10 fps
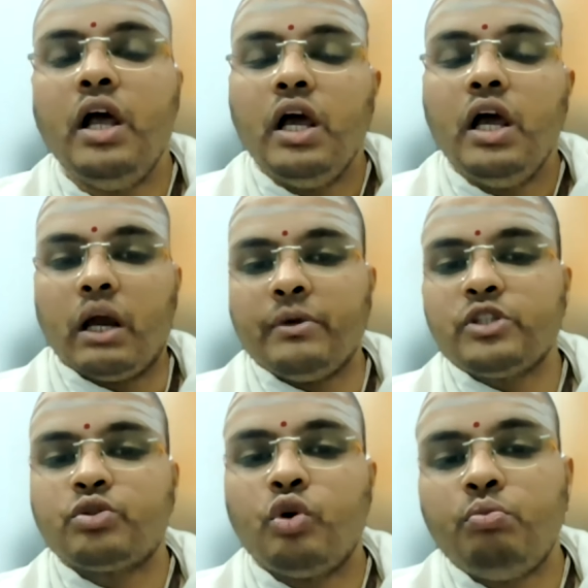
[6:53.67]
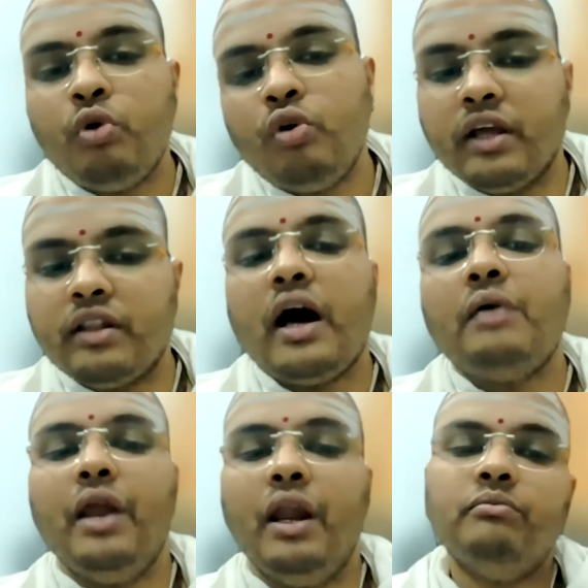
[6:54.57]
Namaskurmo
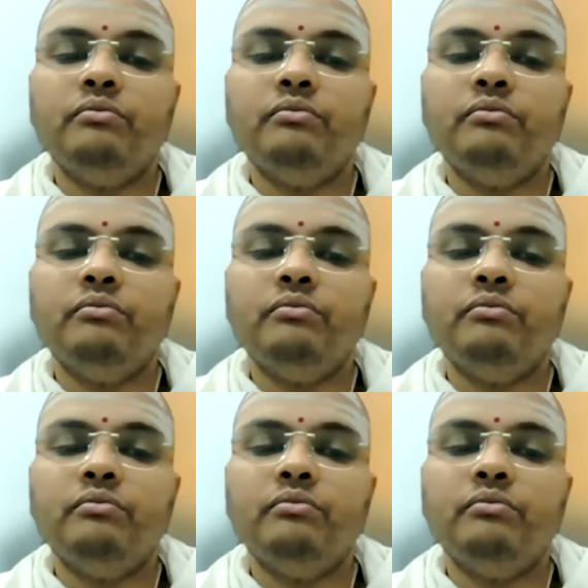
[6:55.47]
Yathabalam.